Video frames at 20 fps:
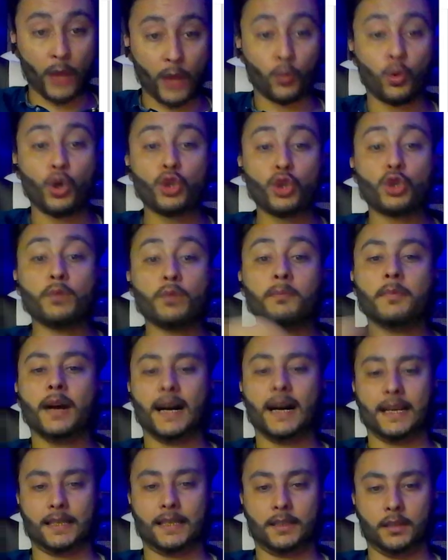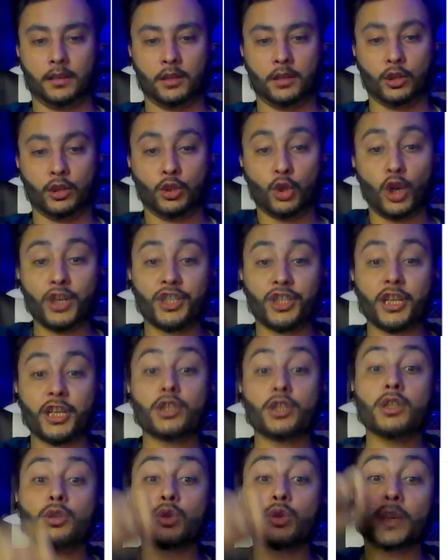I want to master, not
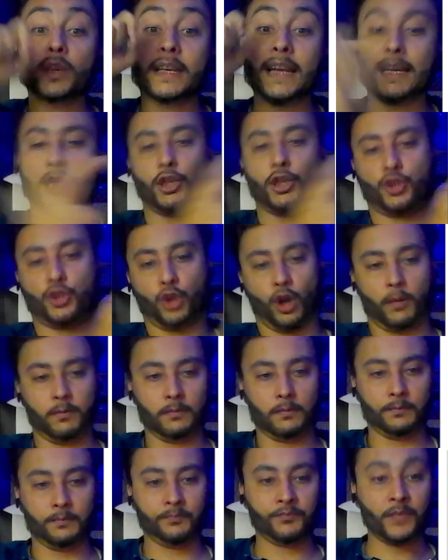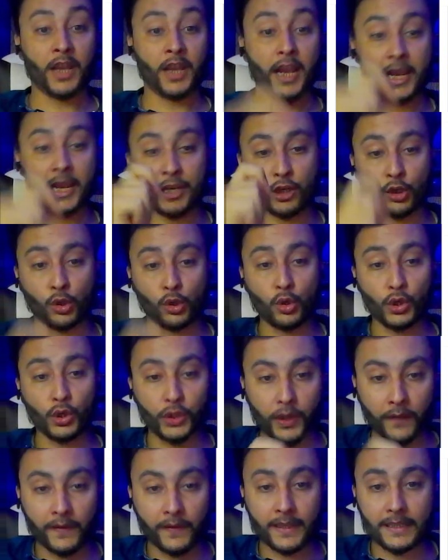just to get a job. Include
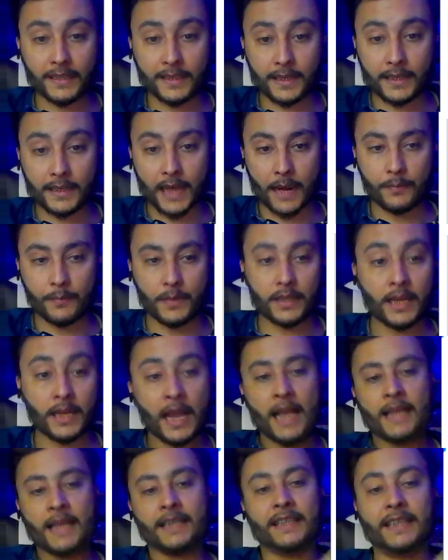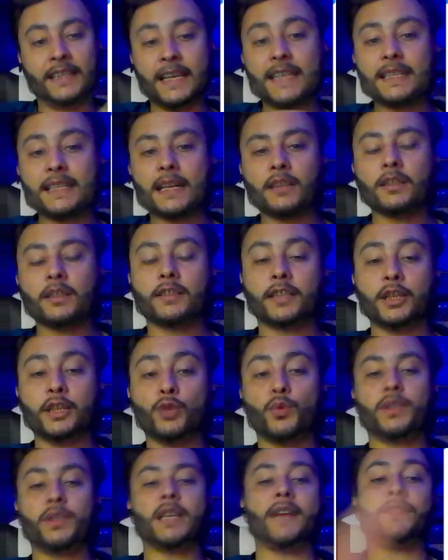realistic timelines. These are the things
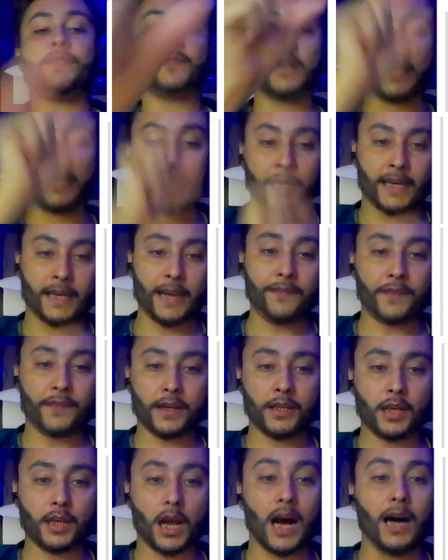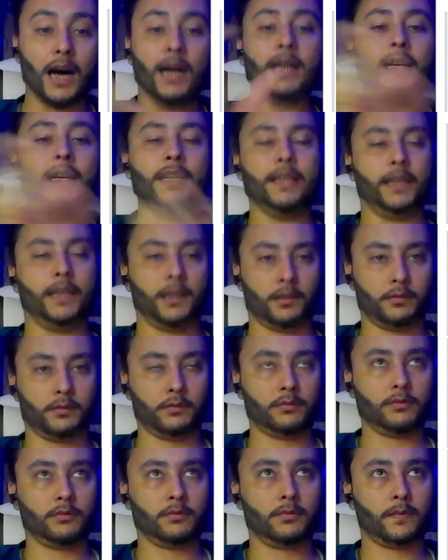which I gave it earlier.
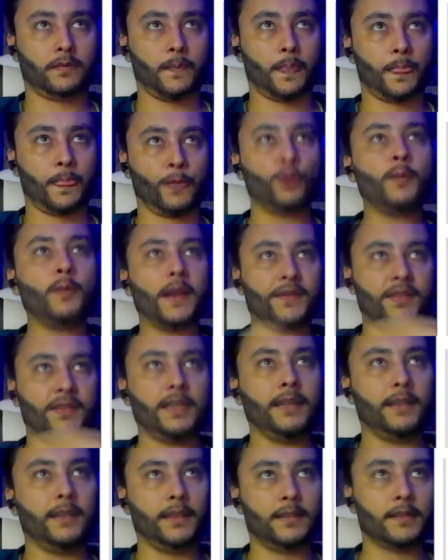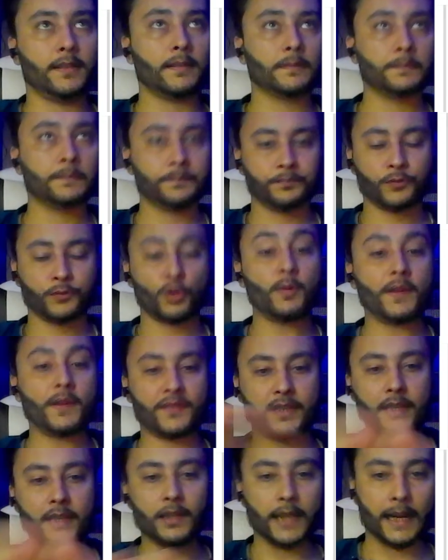You may have seen this. You may have
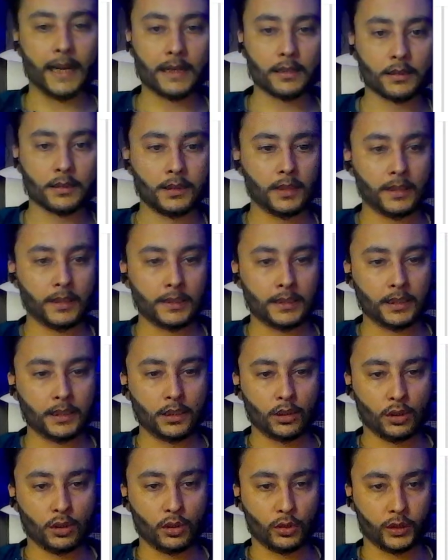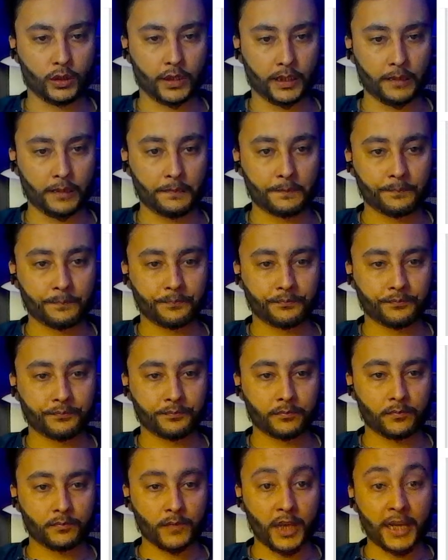seen that. Okay.
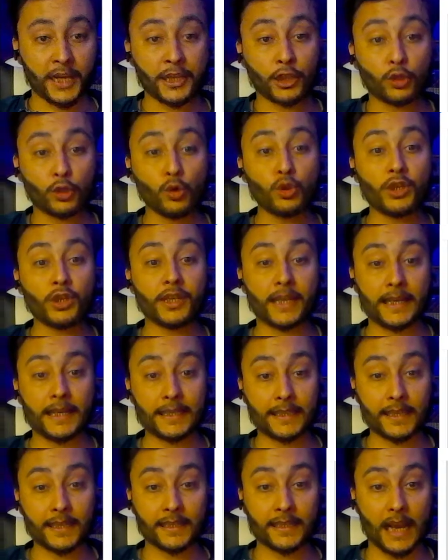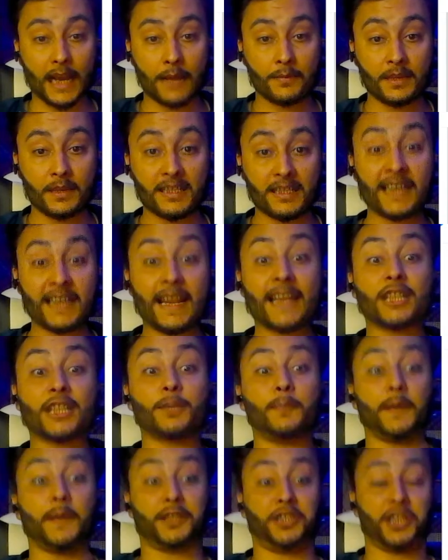Include realistic timelines and
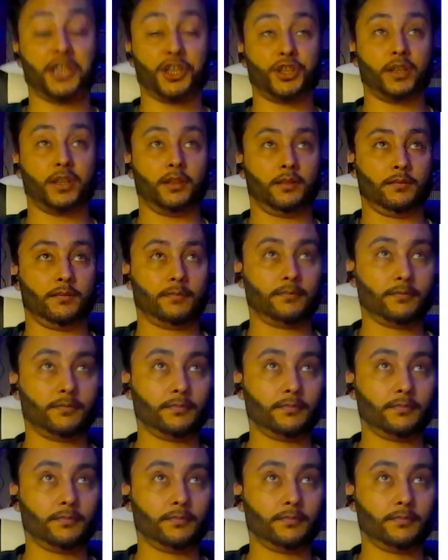expectation.